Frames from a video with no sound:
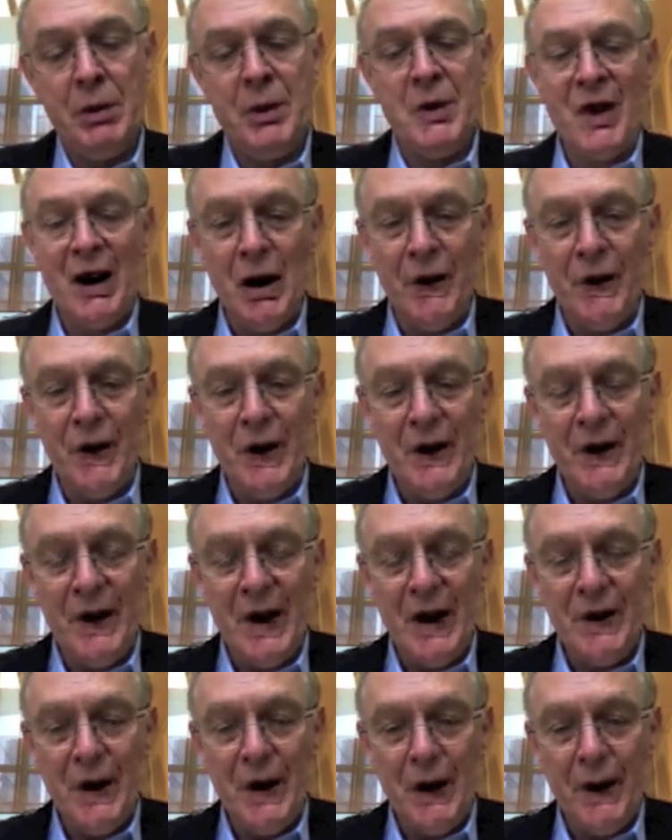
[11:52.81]

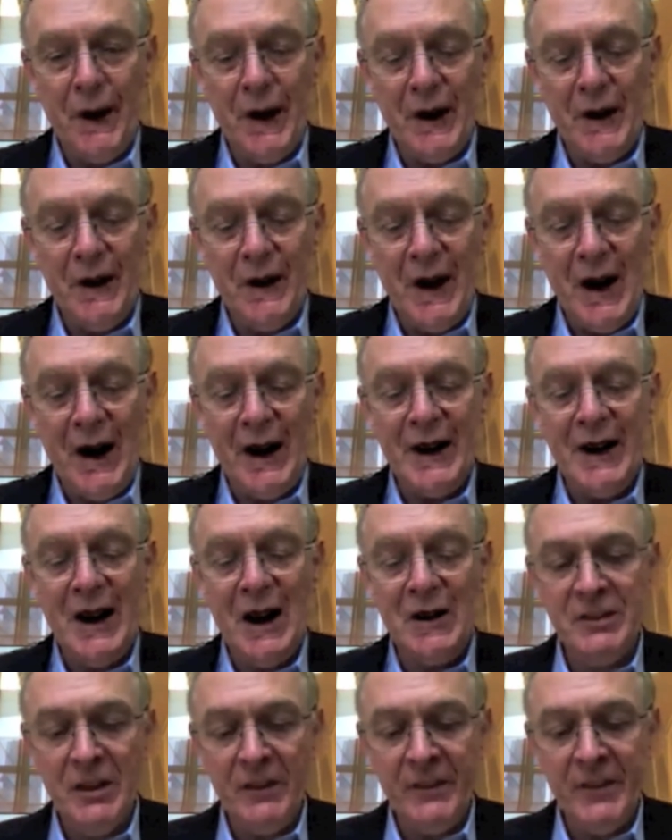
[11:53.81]

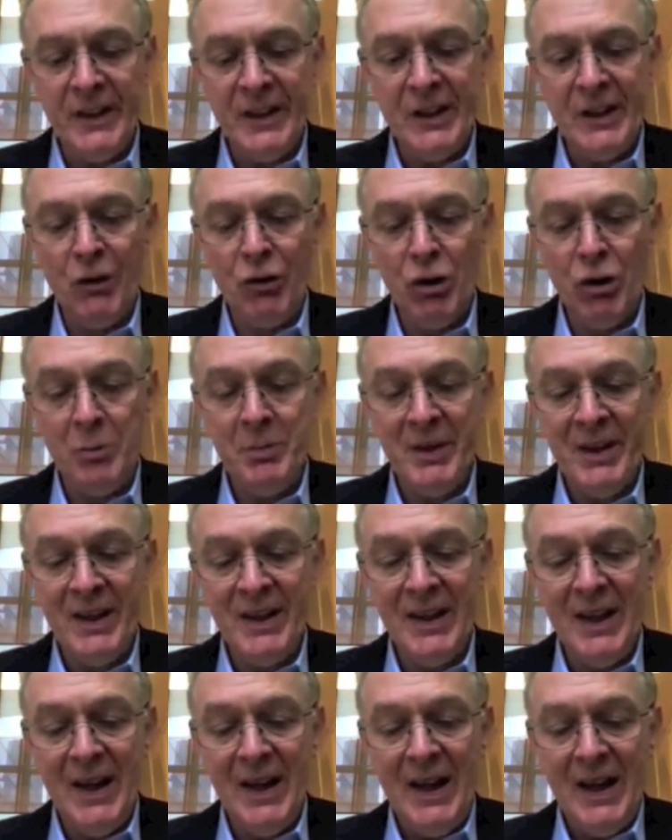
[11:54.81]
the idea that the
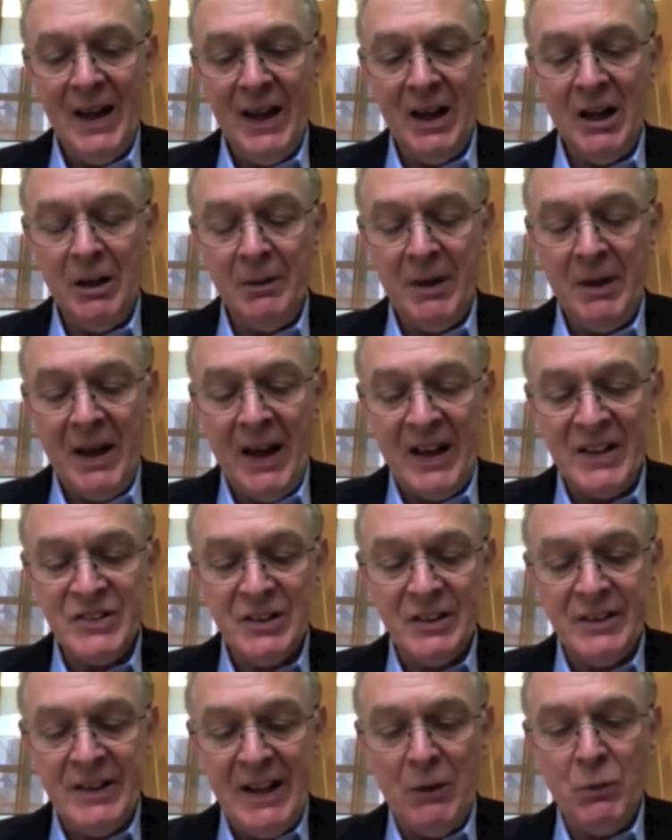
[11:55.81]
economy
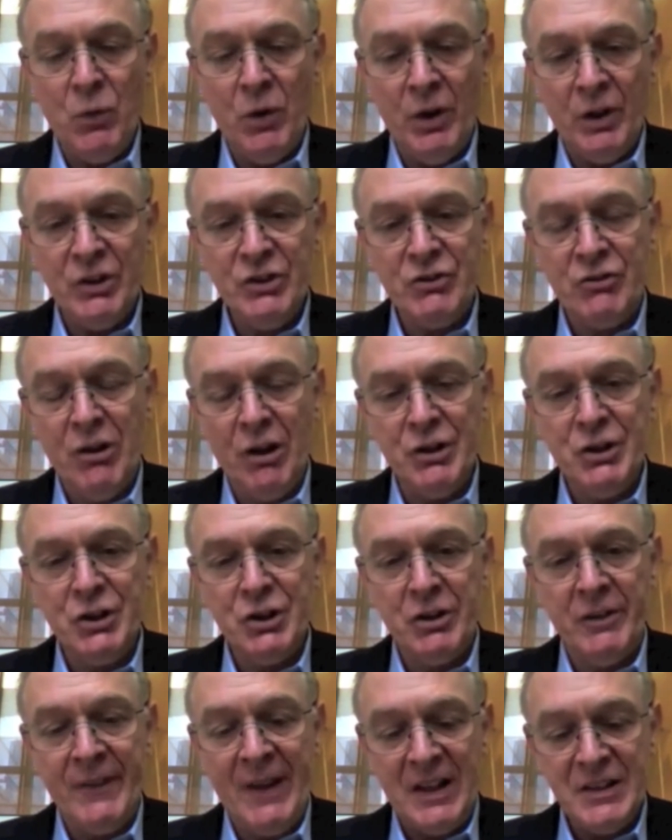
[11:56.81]
has a network
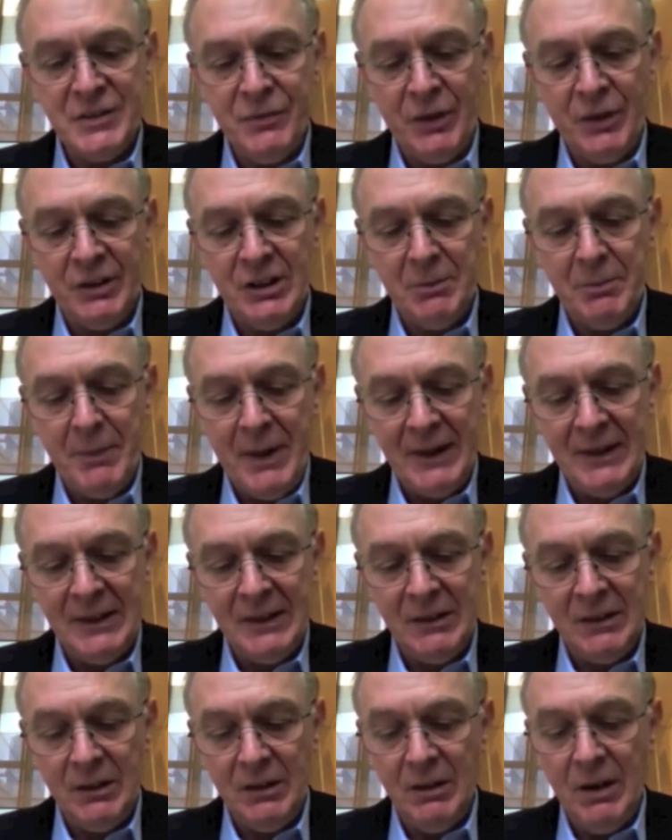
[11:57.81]
structure, and that's
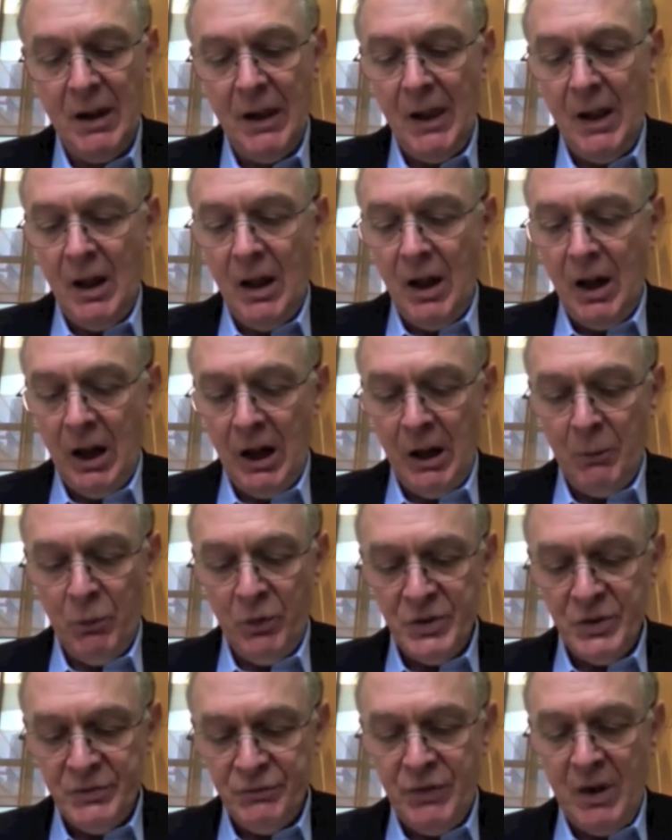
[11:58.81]
fundamental,
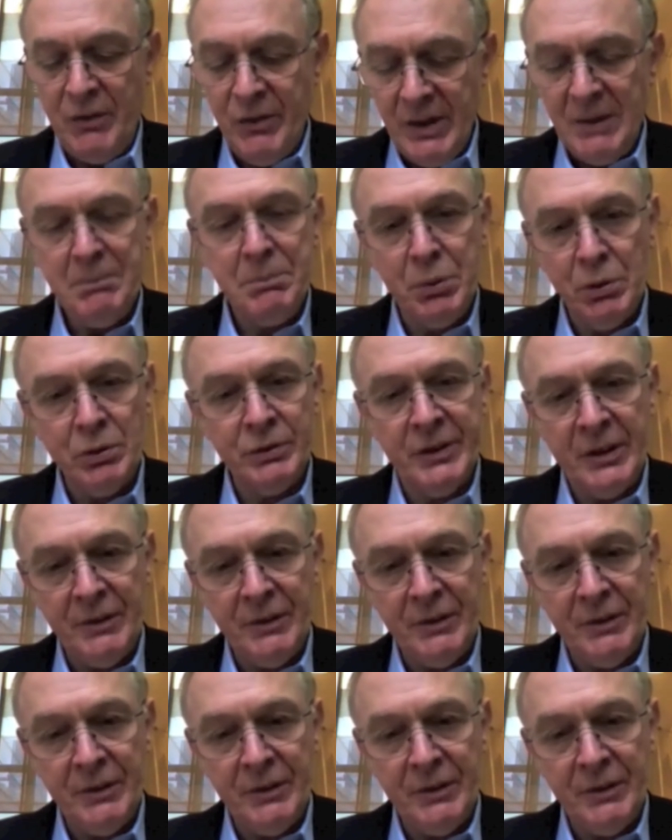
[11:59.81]
was very important to the